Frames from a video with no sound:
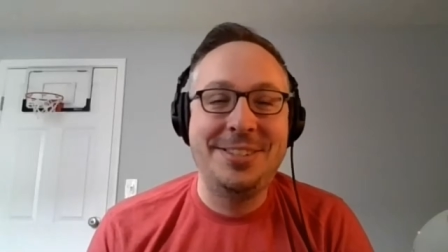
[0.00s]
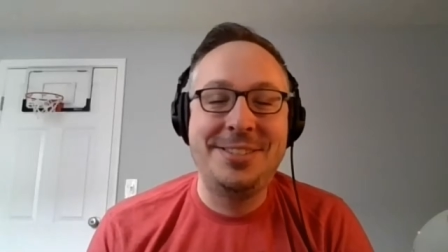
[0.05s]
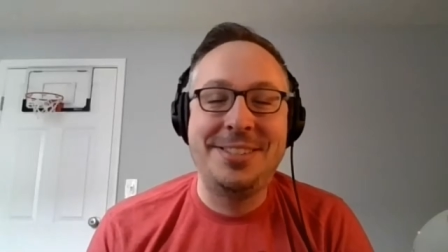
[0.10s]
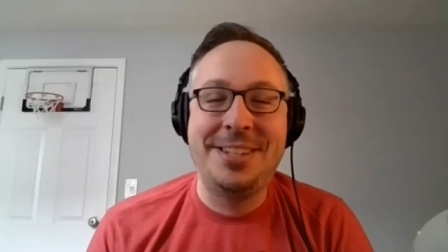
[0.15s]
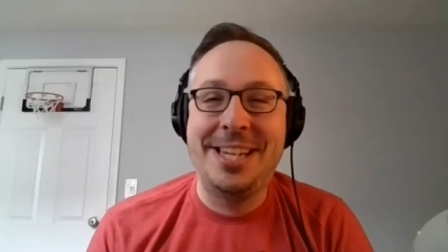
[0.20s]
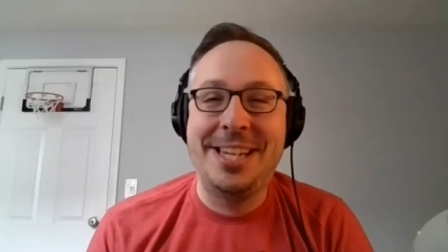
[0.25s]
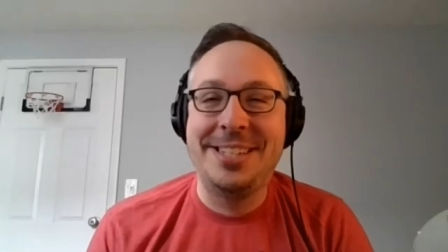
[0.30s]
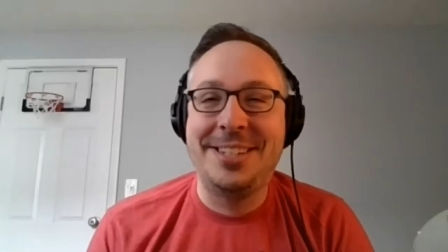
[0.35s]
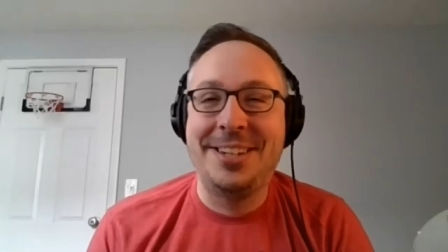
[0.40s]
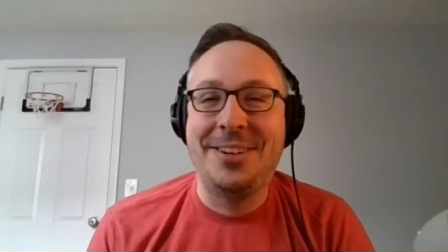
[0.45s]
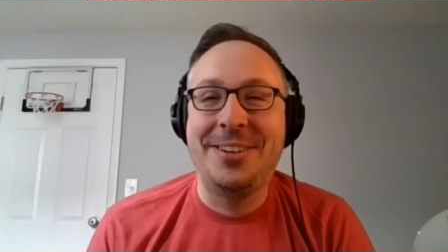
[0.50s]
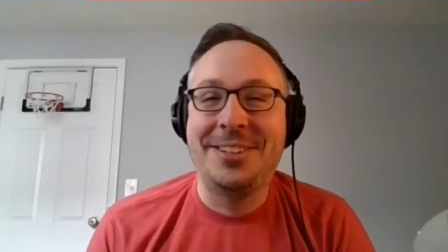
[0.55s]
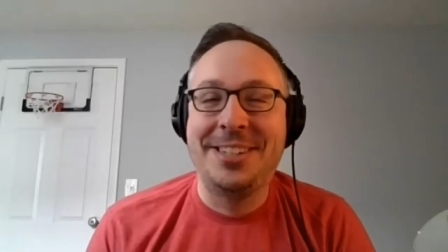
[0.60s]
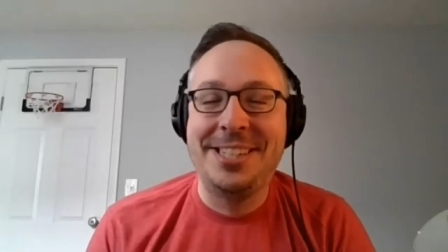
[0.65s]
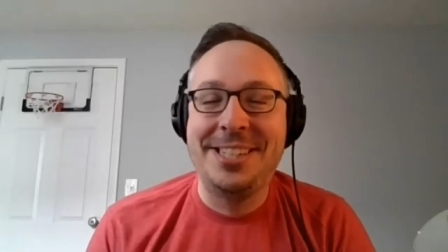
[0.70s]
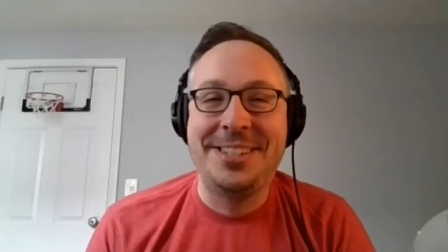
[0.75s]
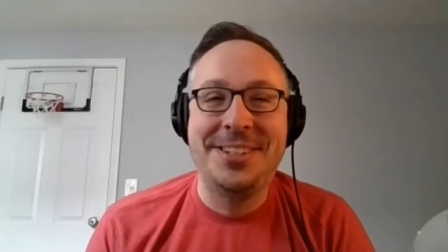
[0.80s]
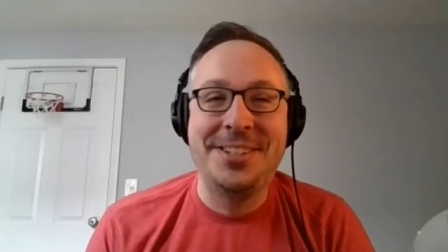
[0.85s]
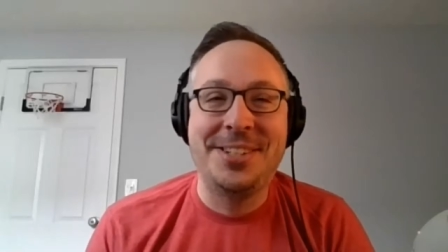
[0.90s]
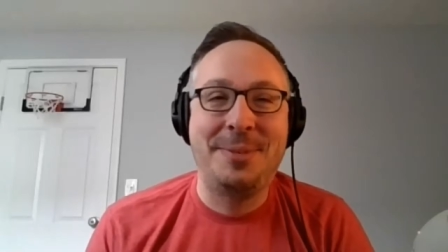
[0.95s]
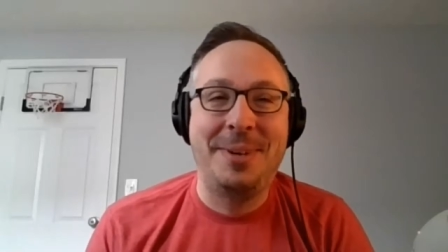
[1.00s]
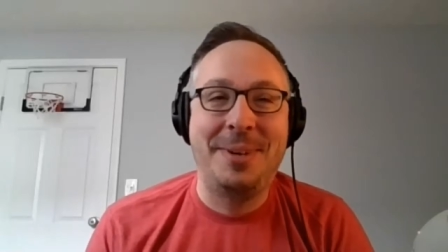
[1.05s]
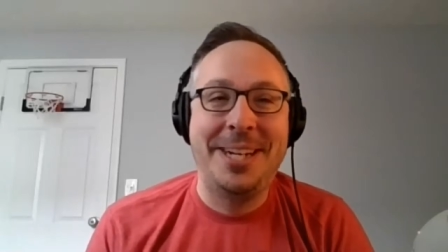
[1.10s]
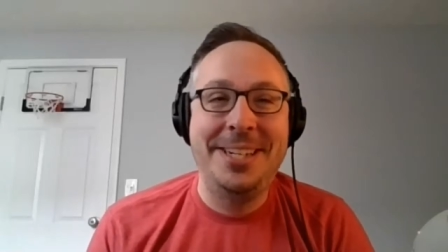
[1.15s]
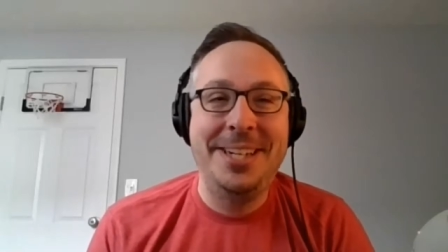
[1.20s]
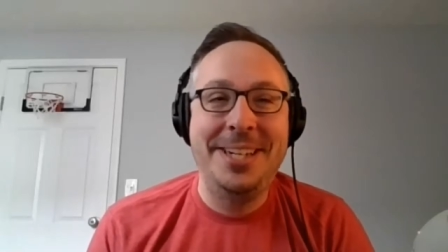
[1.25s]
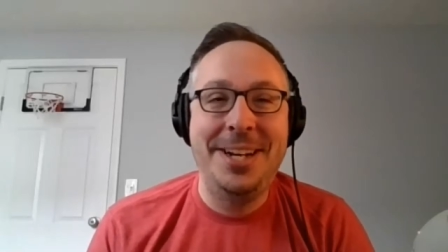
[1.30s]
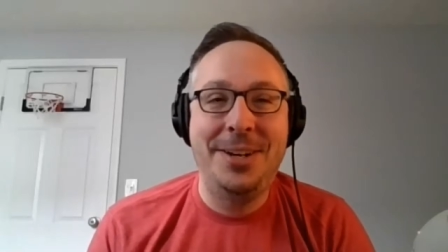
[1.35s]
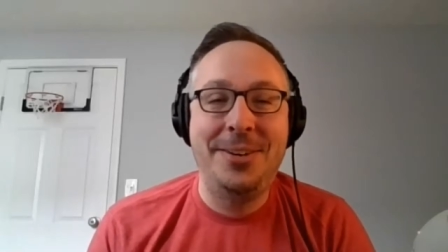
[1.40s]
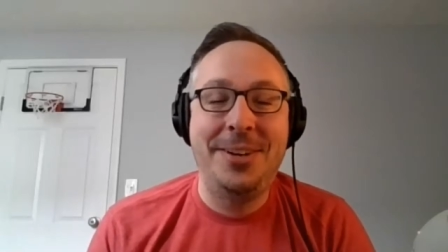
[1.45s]
as our listeners might
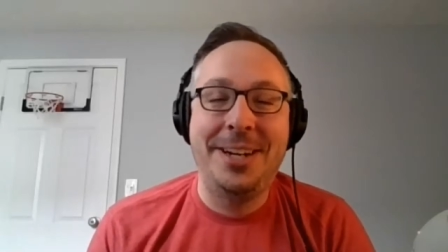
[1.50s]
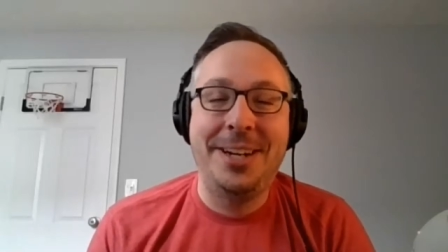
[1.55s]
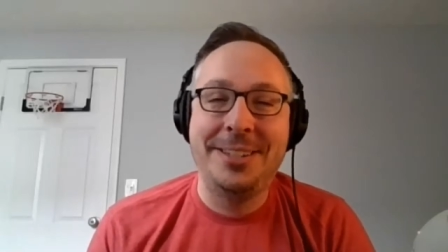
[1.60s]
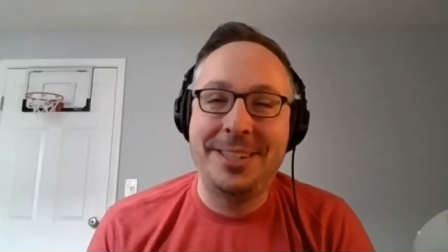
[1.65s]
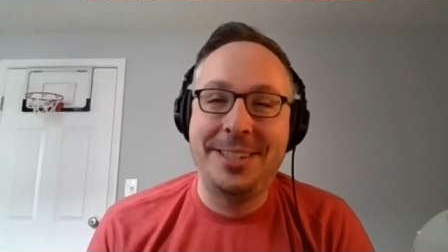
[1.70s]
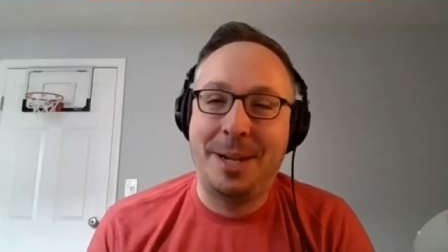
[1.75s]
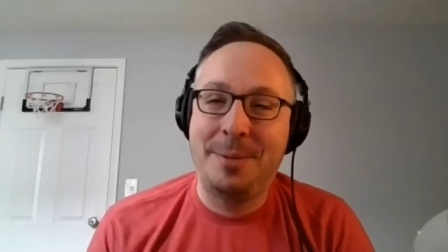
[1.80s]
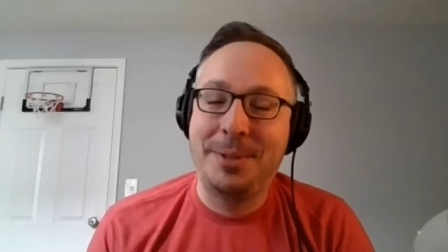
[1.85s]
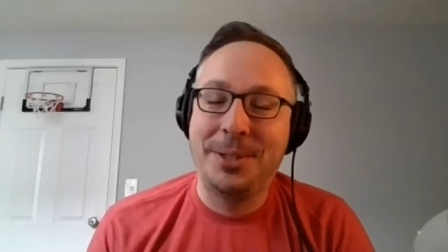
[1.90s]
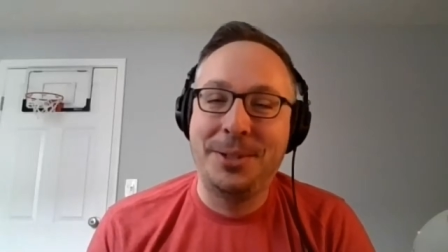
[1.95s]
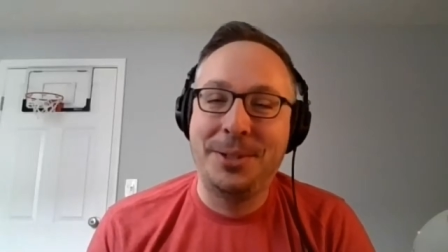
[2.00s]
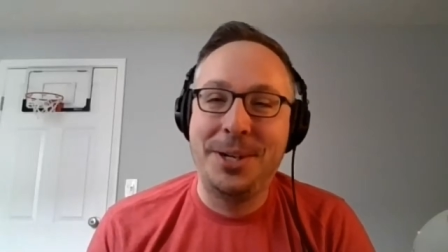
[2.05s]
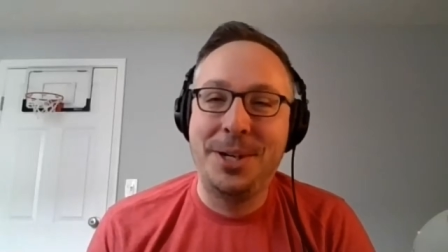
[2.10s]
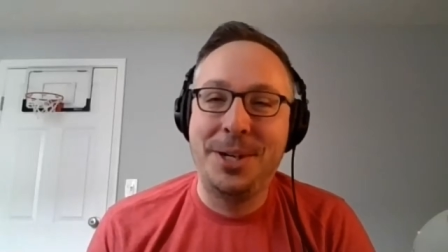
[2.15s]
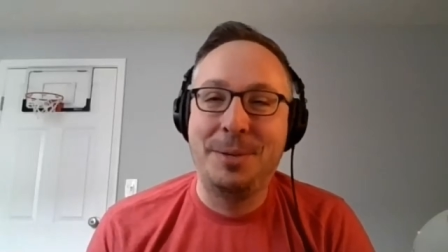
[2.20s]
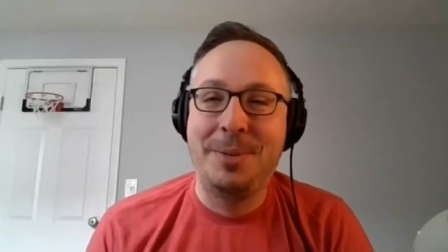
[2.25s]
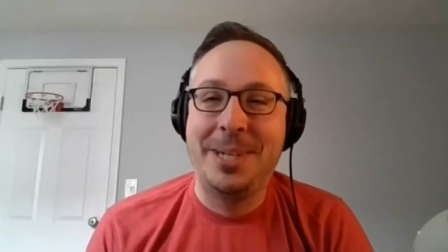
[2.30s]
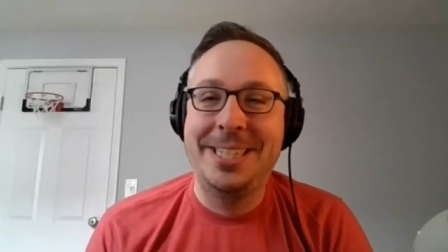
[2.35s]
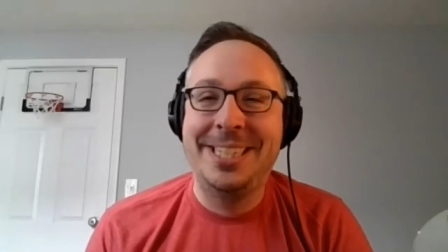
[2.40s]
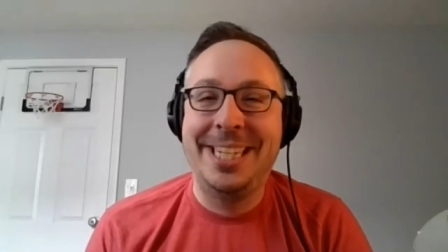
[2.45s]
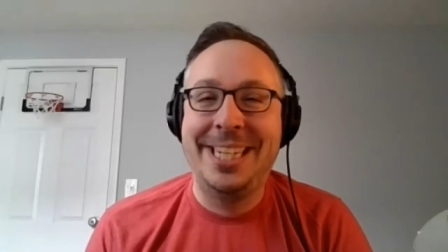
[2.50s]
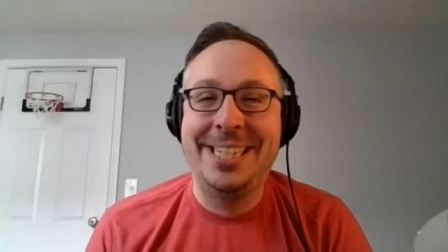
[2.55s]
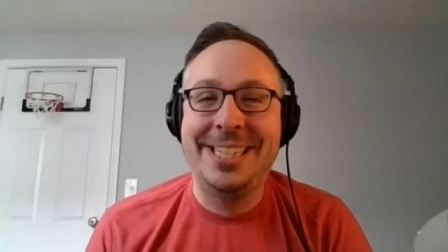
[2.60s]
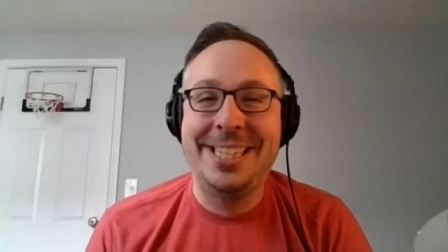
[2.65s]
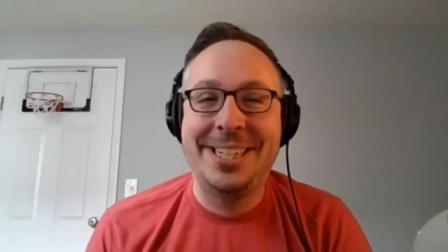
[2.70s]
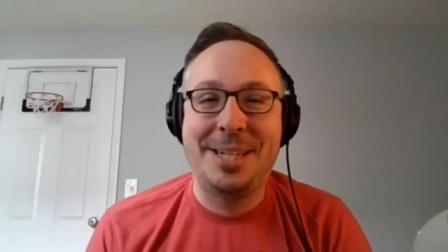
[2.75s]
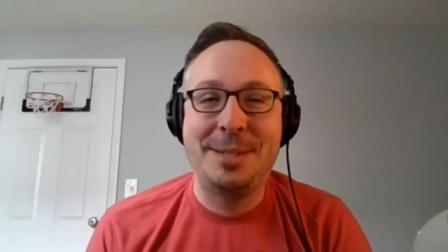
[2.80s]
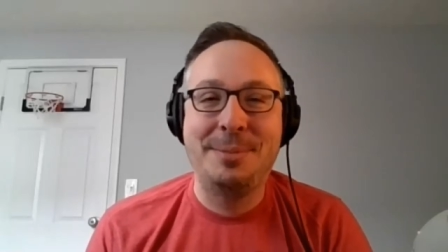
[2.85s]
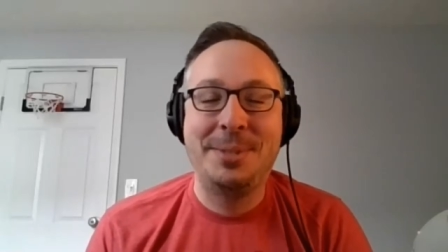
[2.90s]
know, I'm a lawyer at my day job.